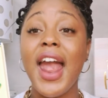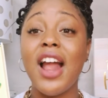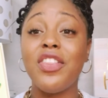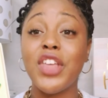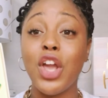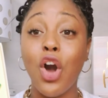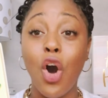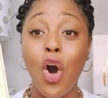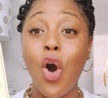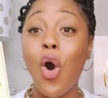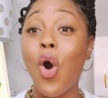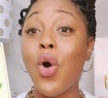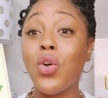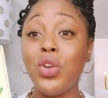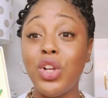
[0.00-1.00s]
and they
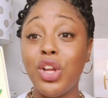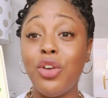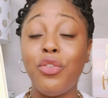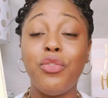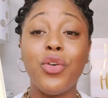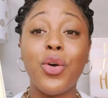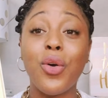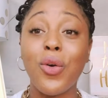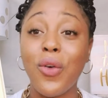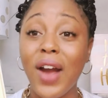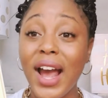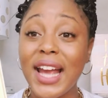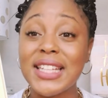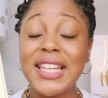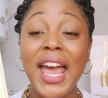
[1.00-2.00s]
all live for
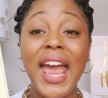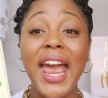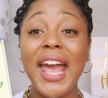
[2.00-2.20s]
Christ.